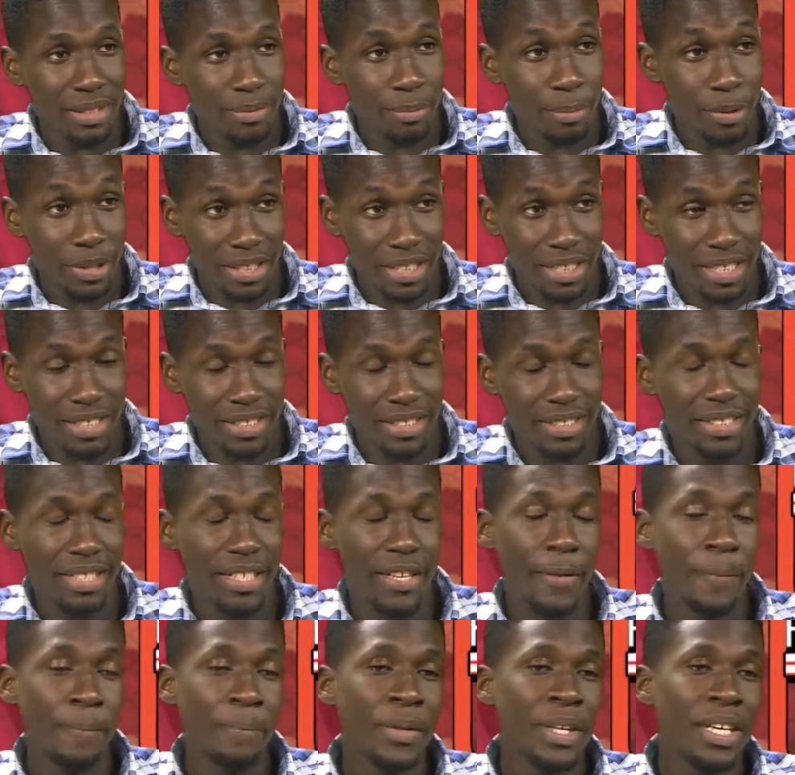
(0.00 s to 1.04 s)

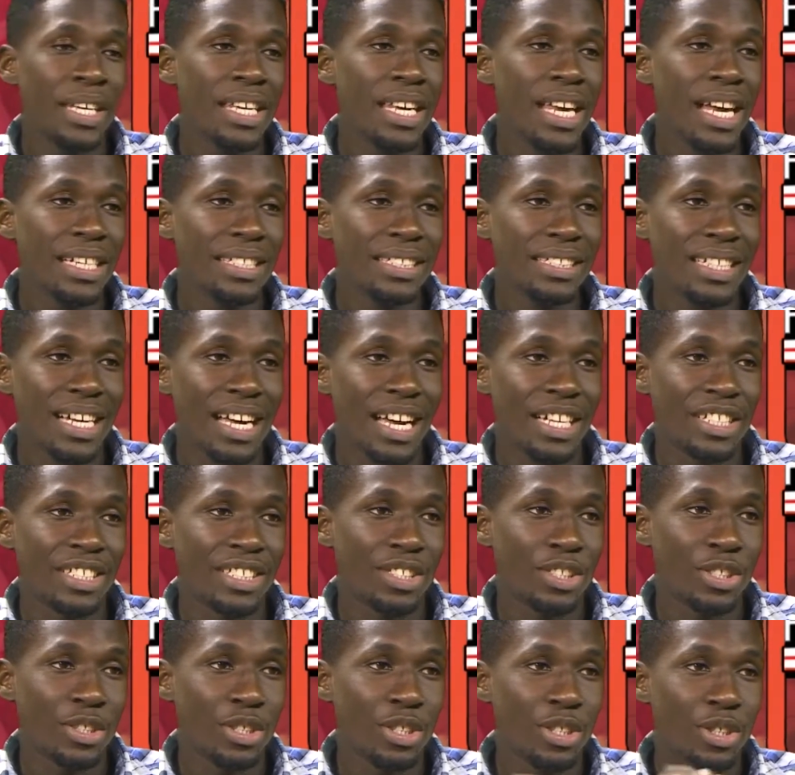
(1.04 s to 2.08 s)
Presidency, he has to answer